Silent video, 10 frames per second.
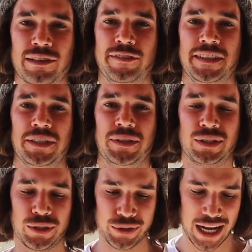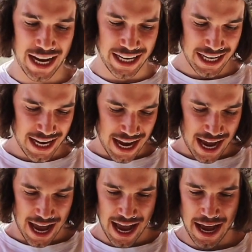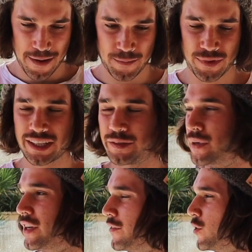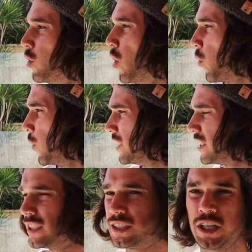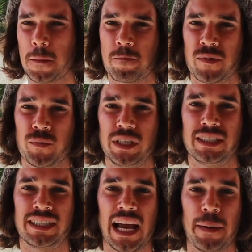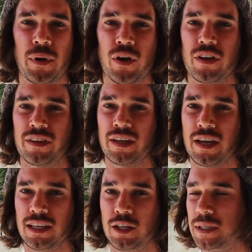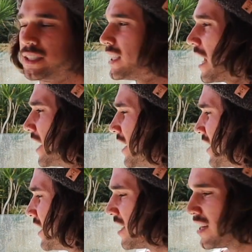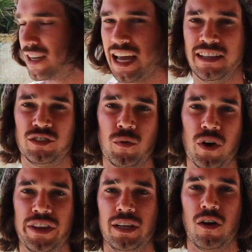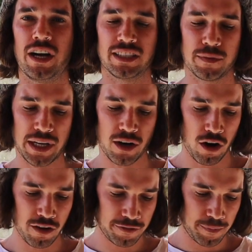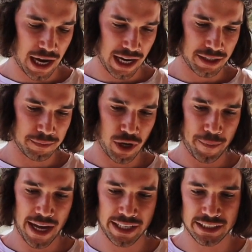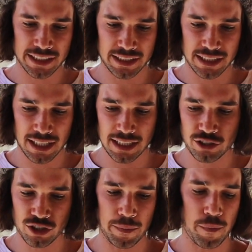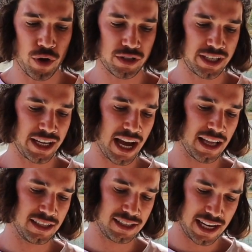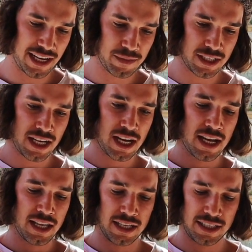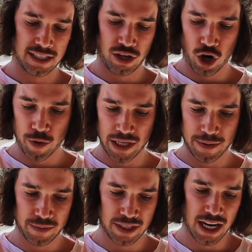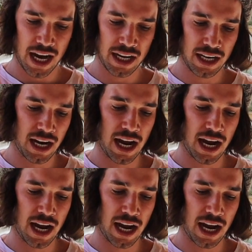reveal today. It's beautiful winter's day in Perth, a little bit sunny, hence why the lighting's a bit off, but my package is literally bursting at the seams. This is Hobium's yarn.